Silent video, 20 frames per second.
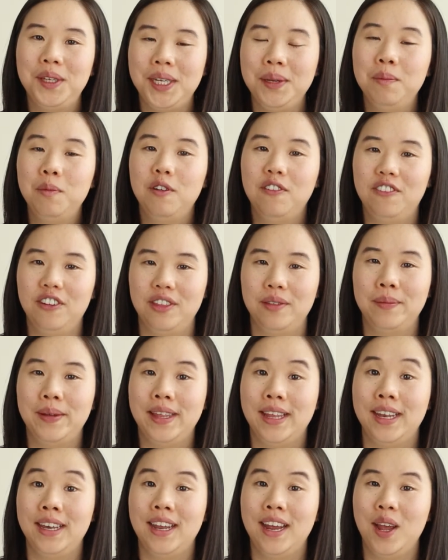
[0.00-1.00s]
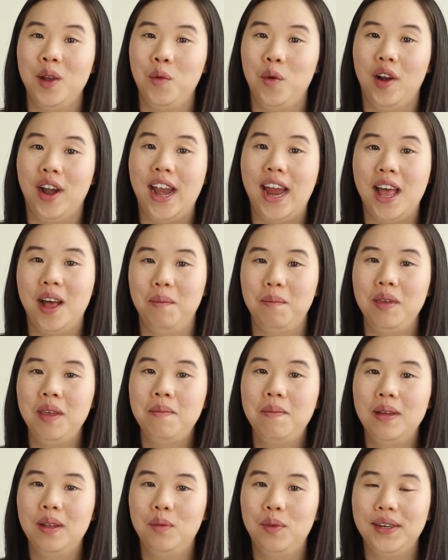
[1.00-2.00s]
to Move with Melinda, where I help
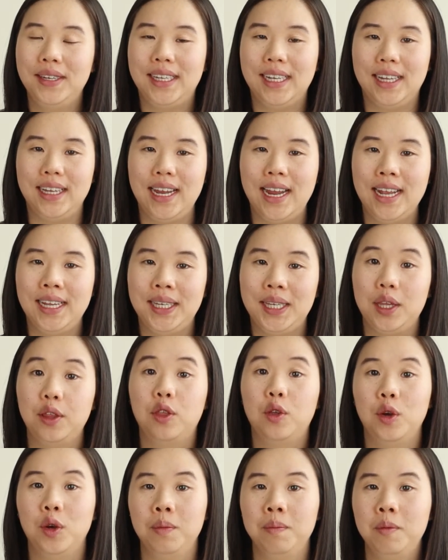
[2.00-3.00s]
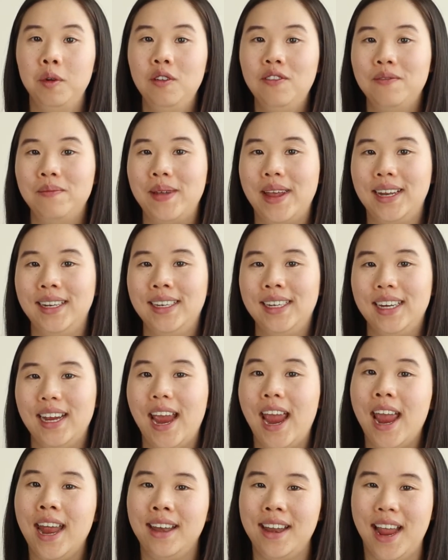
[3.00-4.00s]
you build resilience through movement
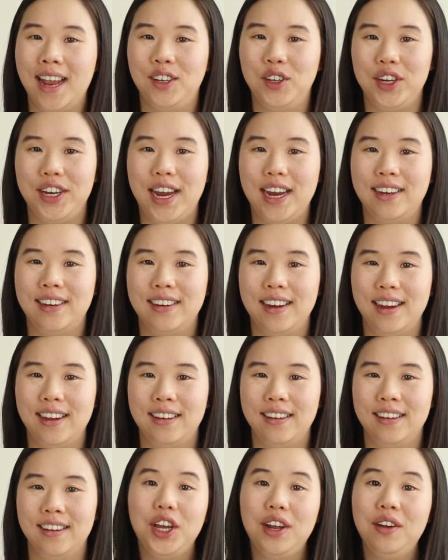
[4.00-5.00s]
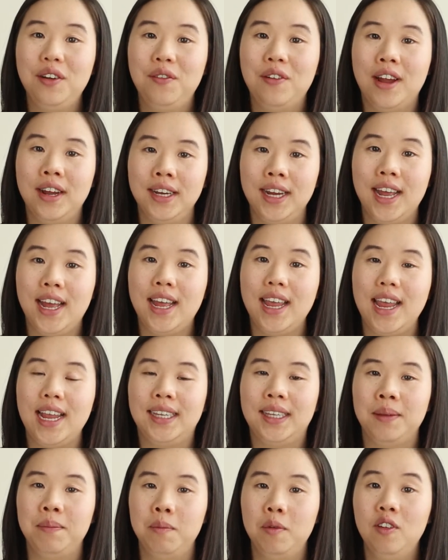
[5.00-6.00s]
and education. Chaturanga
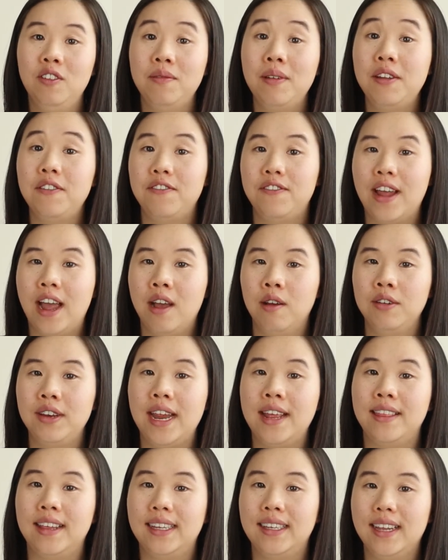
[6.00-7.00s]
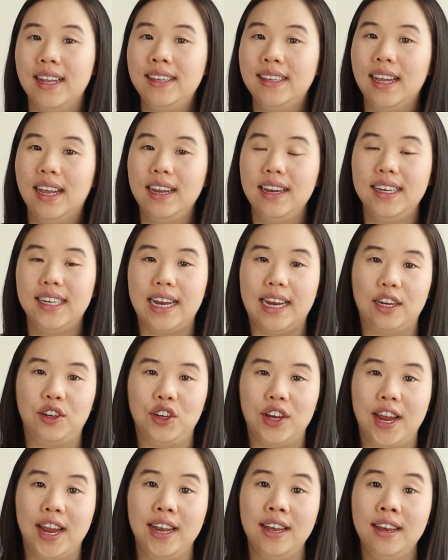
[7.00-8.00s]
is a movement found in the sun
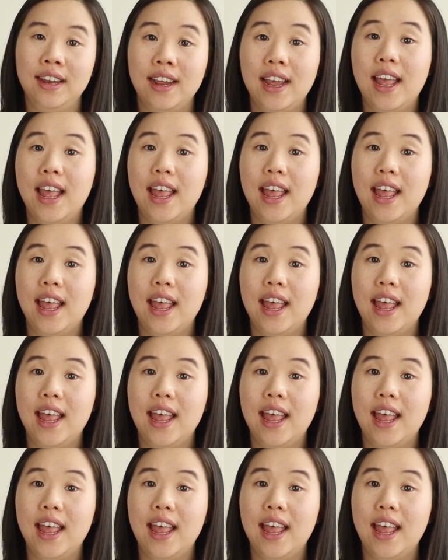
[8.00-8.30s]
salutation